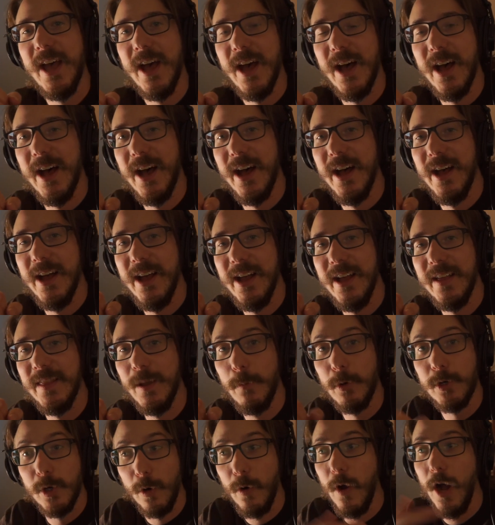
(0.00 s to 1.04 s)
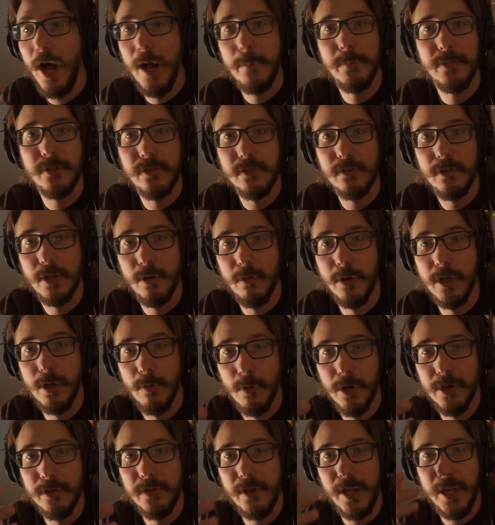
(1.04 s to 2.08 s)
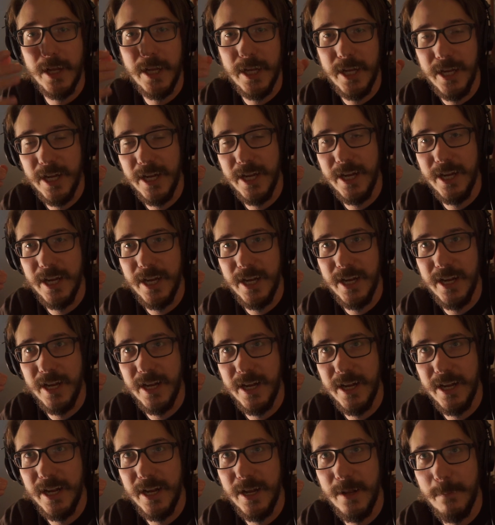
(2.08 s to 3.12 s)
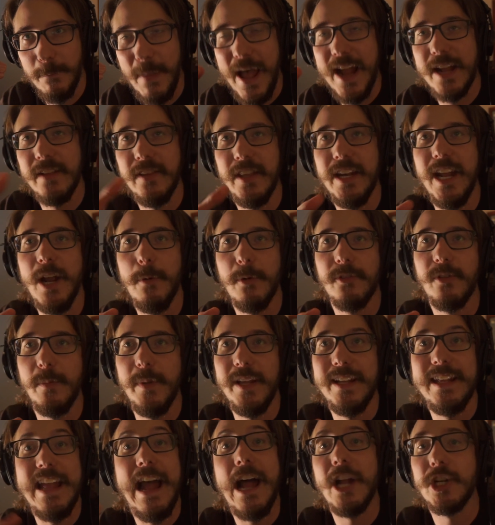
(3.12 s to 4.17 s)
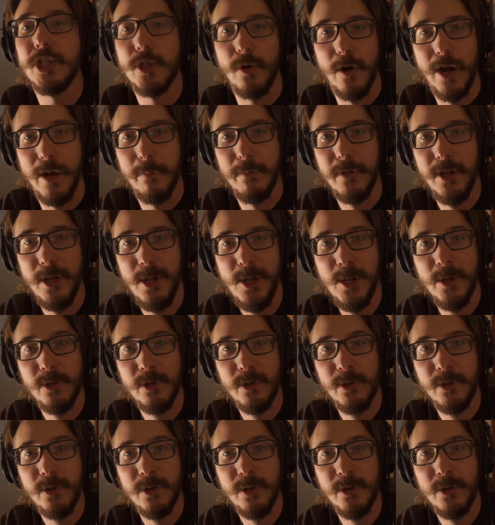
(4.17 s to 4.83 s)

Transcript: that would grow hops. Back in the day, it was a big cash crop.